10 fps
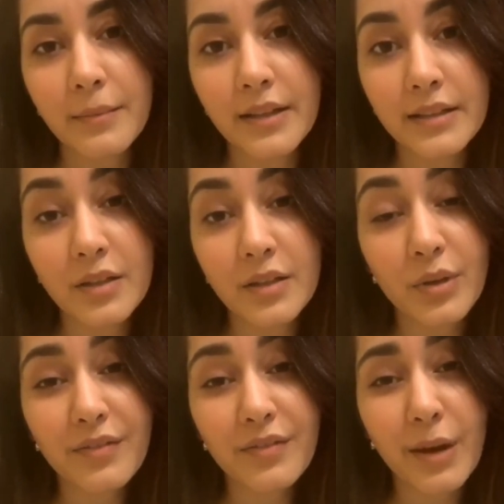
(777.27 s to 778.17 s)
I think they're
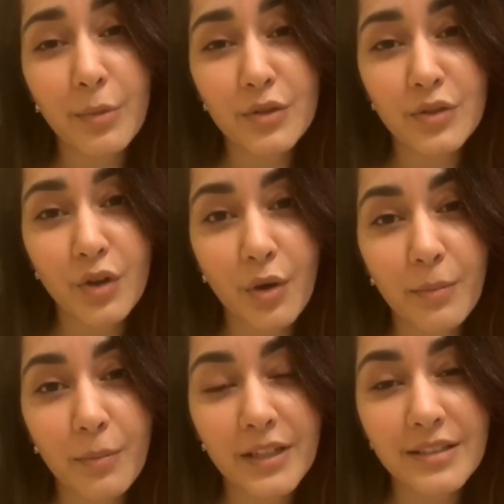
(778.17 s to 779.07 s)
doing a fabulous
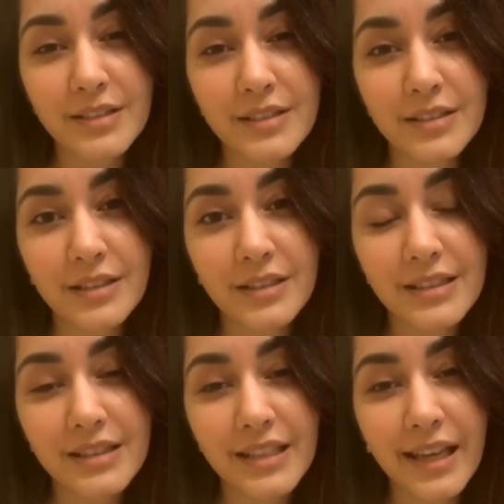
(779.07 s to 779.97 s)
job, and
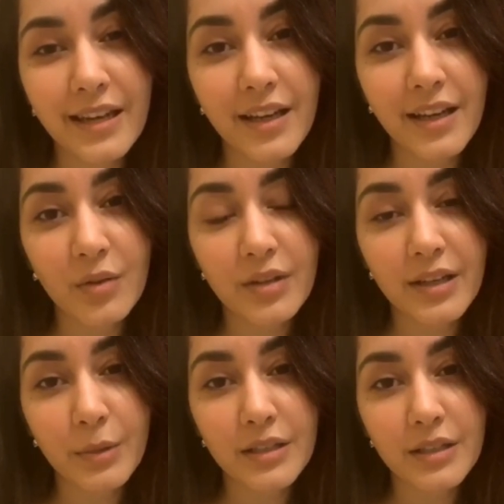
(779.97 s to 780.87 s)
it's scary out
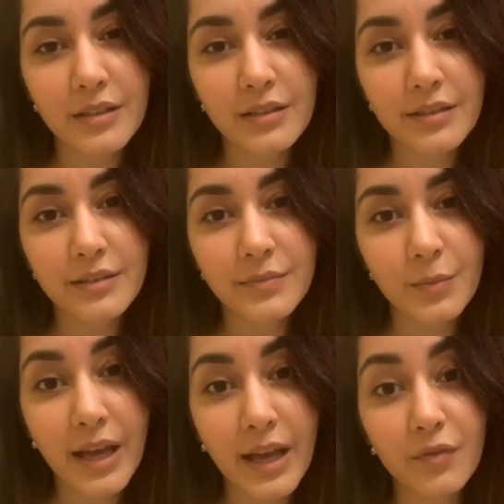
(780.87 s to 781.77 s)
there, but
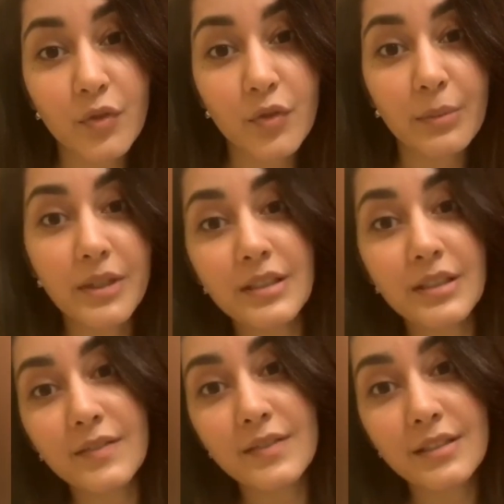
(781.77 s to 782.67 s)
we have to keep
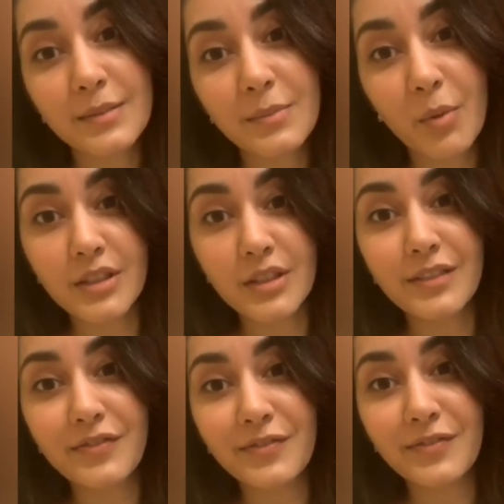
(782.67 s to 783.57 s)
ourselves
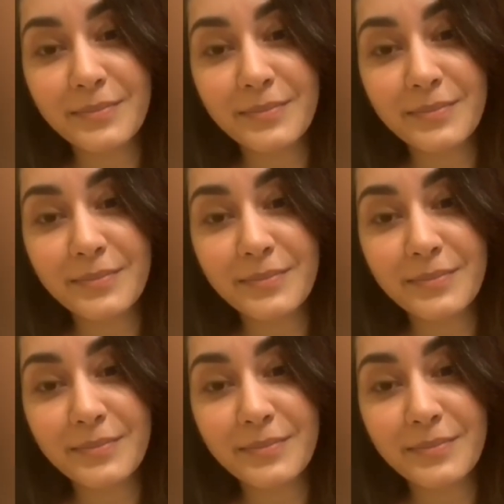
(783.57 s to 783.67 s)
positive.